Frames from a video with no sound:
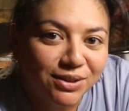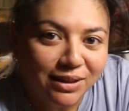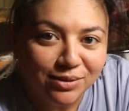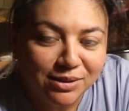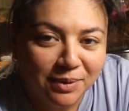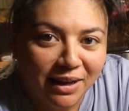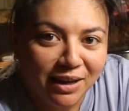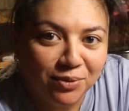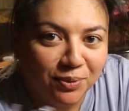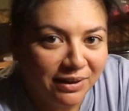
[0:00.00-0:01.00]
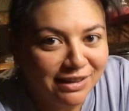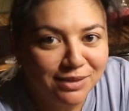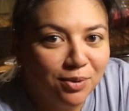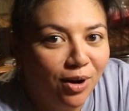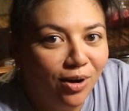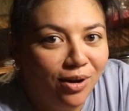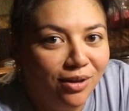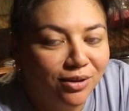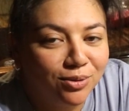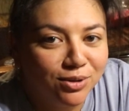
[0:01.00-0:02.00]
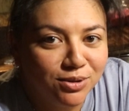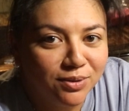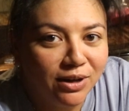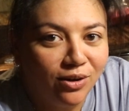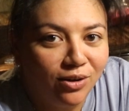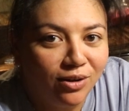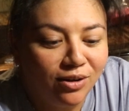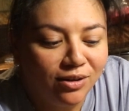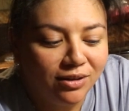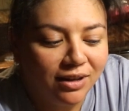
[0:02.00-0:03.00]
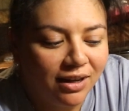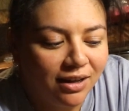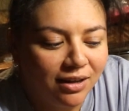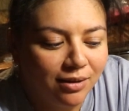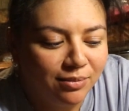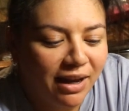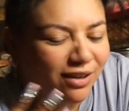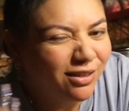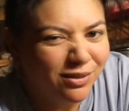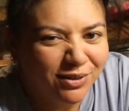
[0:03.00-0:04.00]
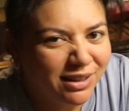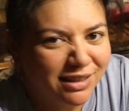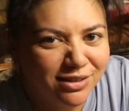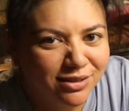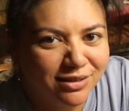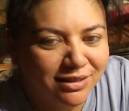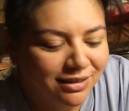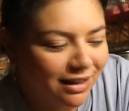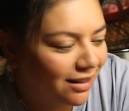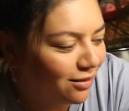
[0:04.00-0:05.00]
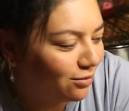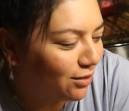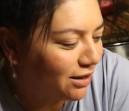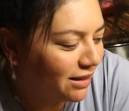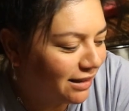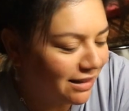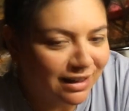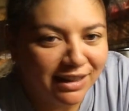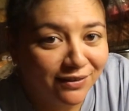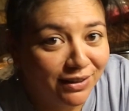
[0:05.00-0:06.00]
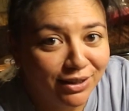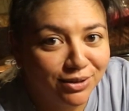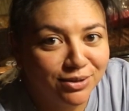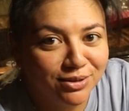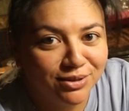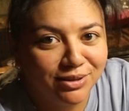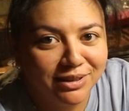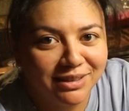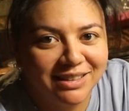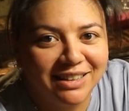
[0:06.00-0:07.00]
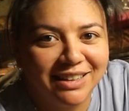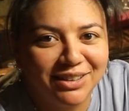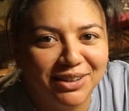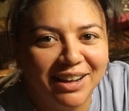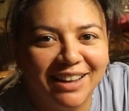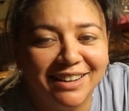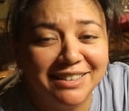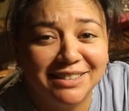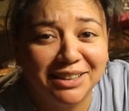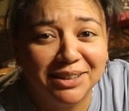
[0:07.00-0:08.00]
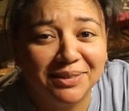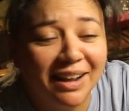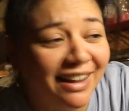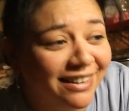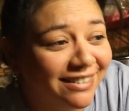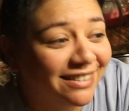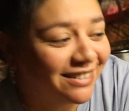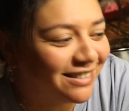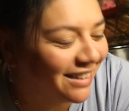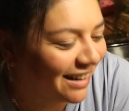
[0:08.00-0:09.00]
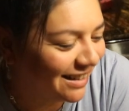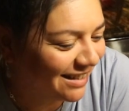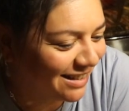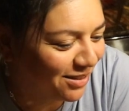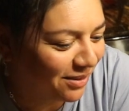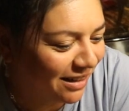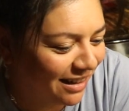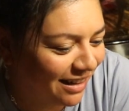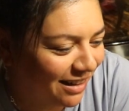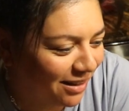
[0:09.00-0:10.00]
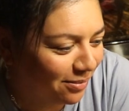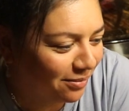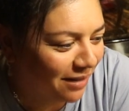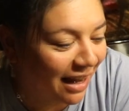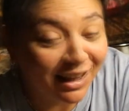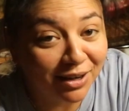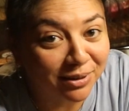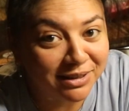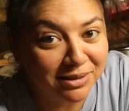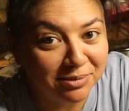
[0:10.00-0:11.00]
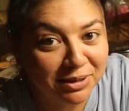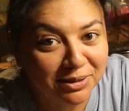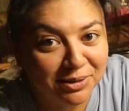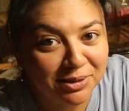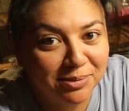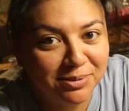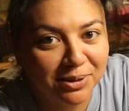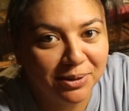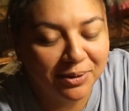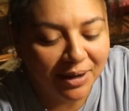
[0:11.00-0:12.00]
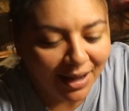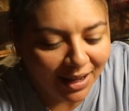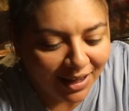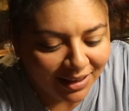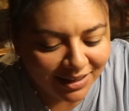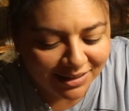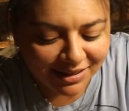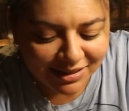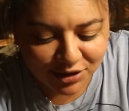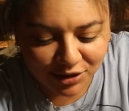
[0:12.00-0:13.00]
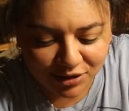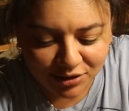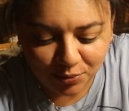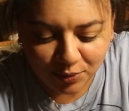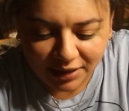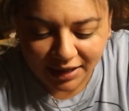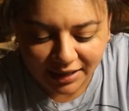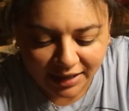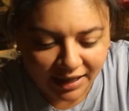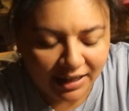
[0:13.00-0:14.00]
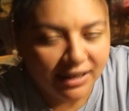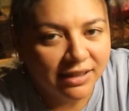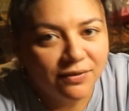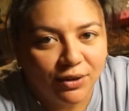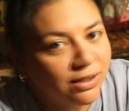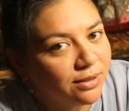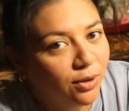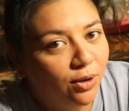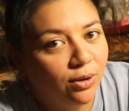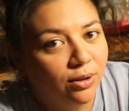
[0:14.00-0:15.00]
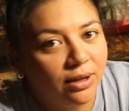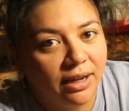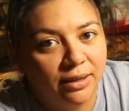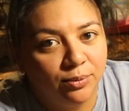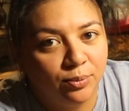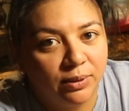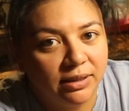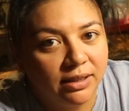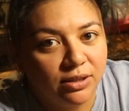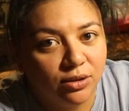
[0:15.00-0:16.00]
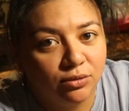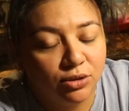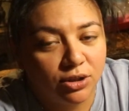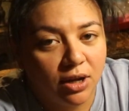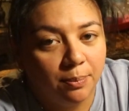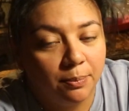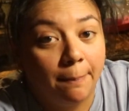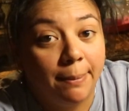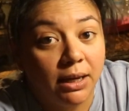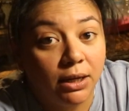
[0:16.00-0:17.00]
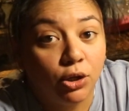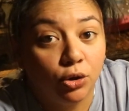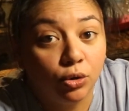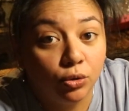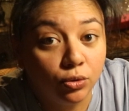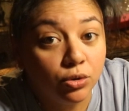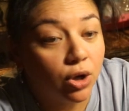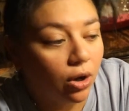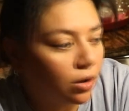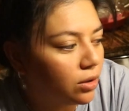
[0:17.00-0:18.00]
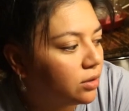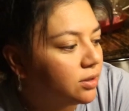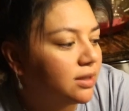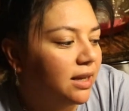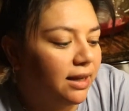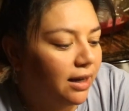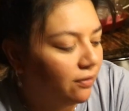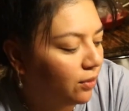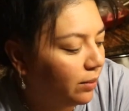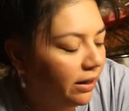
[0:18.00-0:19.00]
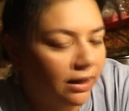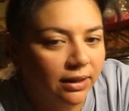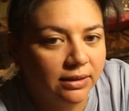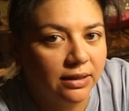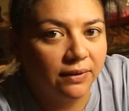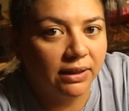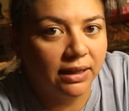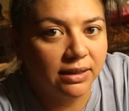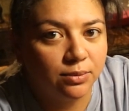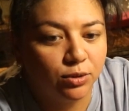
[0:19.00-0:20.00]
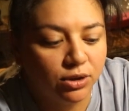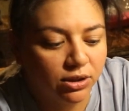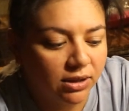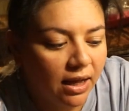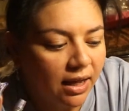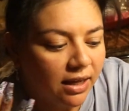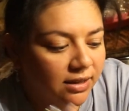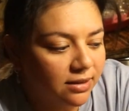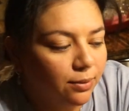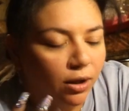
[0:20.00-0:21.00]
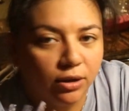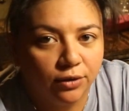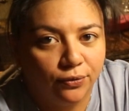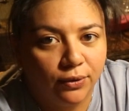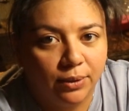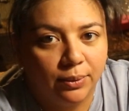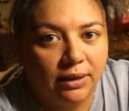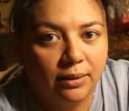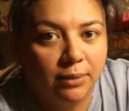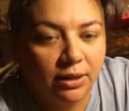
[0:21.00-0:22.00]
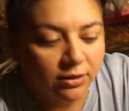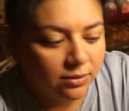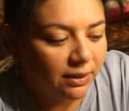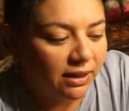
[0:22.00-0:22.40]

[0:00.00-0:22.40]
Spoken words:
that was my really small grocery haul. I don't know if you guys are gonna like watching these kind of videos or you just think they're kind of dumb. I don't know. I just want, I like watching them on YouTube. So this is just what I get in a very small haul. I really don't shop big, huge hauls like every weekend and stuff like that. It's more just smaller, frequent meals